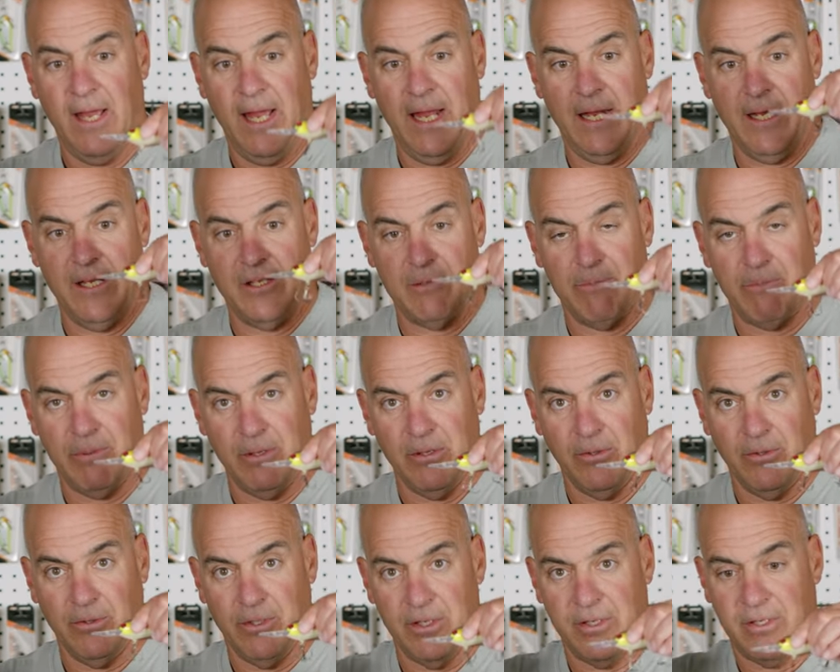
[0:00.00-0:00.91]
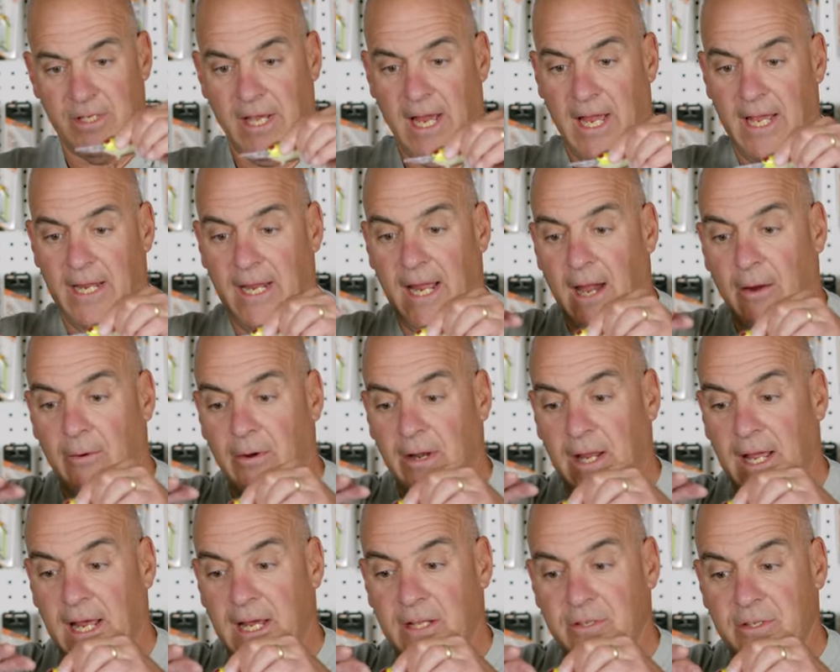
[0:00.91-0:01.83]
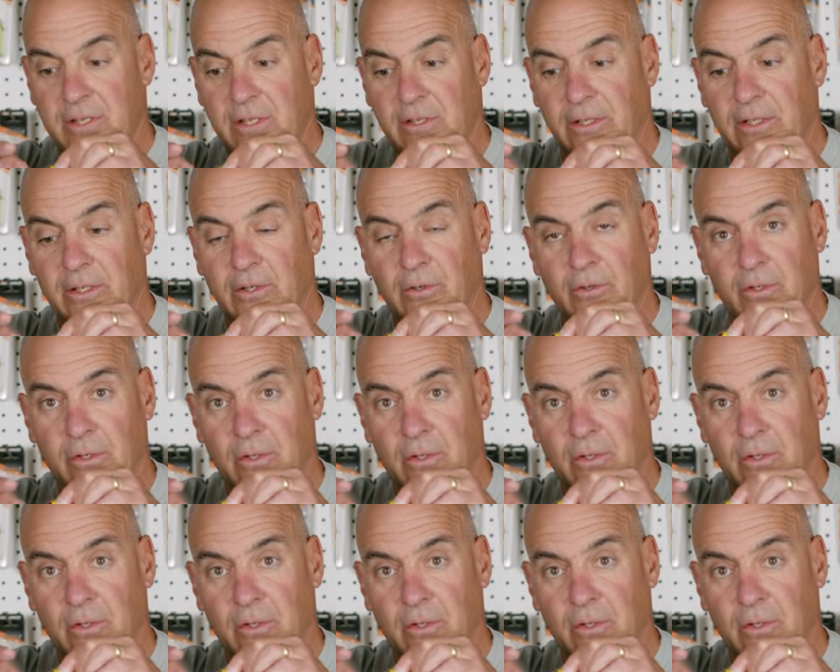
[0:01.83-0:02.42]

and its bill design, how it has the little